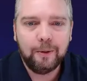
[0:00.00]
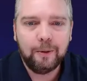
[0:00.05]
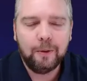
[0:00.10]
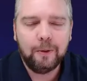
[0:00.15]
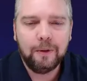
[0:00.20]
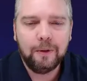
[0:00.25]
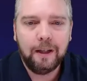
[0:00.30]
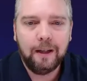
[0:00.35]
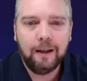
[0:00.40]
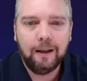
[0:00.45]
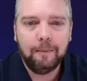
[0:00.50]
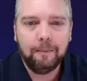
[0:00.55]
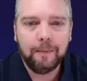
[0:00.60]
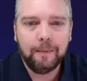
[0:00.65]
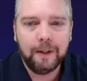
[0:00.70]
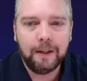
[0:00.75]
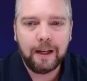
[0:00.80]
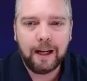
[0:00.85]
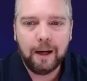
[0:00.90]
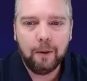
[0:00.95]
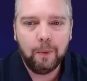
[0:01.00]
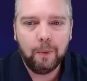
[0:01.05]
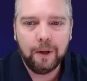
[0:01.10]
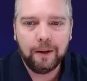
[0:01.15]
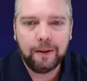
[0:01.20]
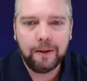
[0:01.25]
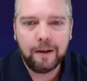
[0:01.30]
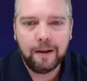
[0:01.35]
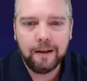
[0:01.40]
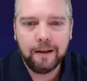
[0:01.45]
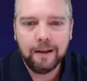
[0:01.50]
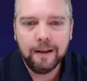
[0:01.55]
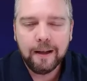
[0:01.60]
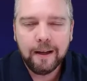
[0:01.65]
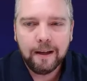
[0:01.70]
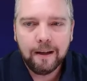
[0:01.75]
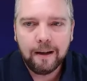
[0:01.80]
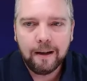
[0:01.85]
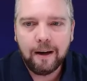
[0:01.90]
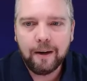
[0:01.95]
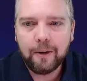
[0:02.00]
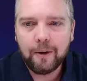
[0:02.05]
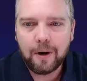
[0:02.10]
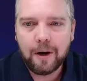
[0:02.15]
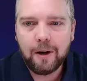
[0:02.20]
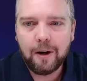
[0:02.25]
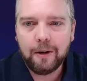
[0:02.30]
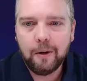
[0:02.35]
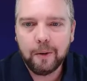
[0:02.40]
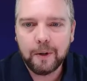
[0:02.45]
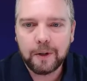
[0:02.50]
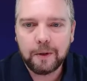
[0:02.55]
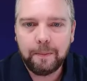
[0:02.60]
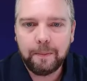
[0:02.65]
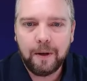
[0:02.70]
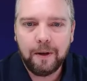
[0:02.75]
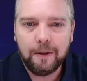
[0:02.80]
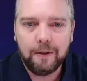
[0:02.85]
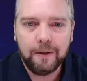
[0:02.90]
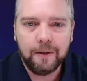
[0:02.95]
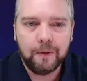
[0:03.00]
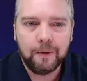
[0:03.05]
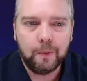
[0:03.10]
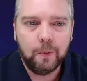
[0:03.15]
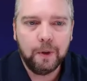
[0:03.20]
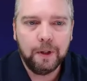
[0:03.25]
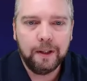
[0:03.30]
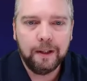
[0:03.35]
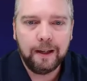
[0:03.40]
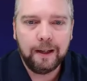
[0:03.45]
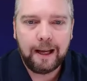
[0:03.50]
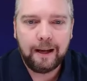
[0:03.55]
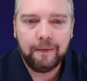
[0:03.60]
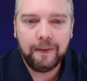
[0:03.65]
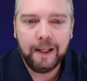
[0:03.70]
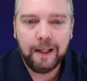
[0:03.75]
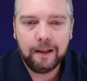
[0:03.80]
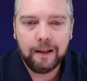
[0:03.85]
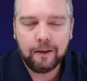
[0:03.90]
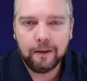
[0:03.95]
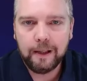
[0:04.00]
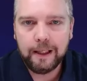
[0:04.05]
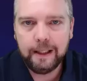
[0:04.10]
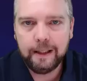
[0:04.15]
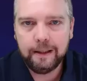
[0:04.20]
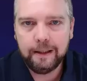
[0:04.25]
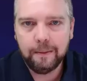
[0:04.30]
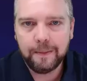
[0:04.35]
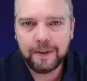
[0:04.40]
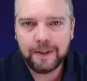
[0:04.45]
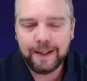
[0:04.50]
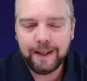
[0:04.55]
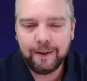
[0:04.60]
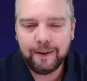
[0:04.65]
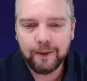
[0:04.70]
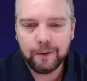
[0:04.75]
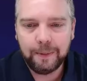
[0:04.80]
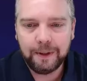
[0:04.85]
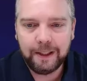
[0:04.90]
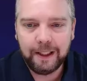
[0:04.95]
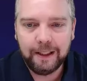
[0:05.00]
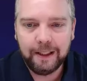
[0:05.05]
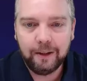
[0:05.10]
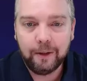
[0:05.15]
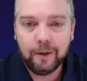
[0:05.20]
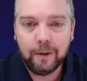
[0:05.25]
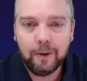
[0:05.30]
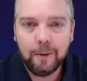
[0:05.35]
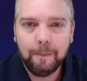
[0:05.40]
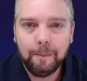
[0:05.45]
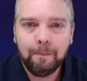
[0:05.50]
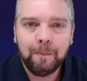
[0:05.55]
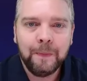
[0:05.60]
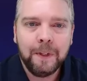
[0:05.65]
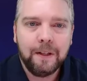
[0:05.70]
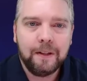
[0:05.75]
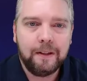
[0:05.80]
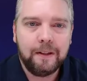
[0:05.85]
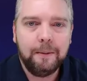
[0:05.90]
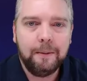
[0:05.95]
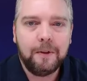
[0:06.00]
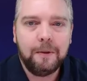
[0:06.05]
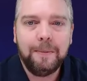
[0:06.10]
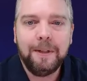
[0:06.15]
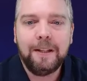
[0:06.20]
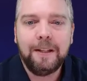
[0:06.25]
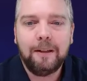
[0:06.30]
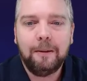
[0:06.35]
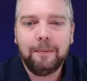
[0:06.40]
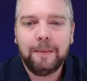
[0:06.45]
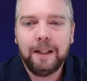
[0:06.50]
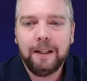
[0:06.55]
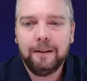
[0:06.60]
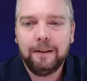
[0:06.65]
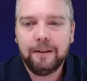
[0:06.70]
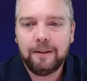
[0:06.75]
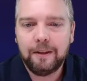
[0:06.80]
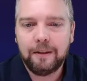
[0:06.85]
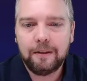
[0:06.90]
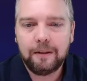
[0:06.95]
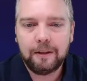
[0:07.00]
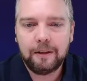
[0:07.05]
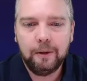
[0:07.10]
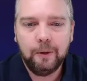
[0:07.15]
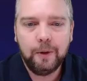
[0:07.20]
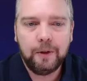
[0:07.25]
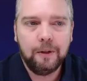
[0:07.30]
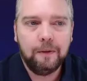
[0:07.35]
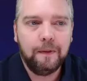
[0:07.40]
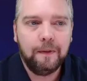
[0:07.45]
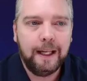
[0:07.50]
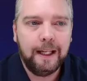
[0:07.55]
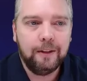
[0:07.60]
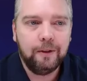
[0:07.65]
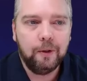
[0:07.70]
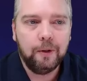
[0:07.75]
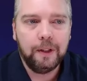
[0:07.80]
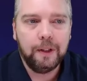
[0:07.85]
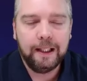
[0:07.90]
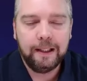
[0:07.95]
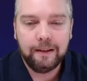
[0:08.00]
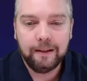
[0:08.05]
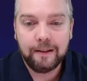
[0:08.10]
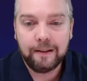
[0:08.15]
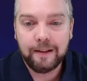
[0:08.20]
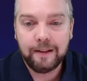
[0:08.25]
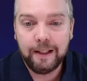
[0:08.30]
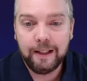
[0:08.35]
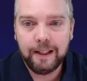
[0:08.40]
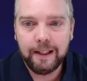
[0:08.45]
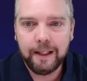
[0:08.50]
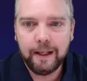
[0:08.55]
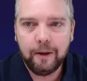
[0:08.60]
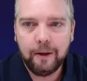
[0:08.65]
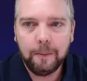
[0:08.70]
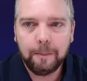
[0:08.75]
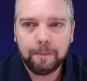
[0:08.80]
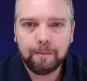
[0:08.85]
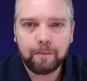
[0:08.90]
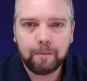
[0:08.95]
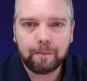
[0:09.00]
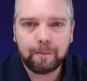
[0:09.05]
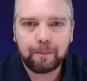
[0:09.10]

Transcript: tool that I would have thought other autoresponders would have integrated themselves, but they don't. Seems to be something that's exclusive and unique to Sendiio.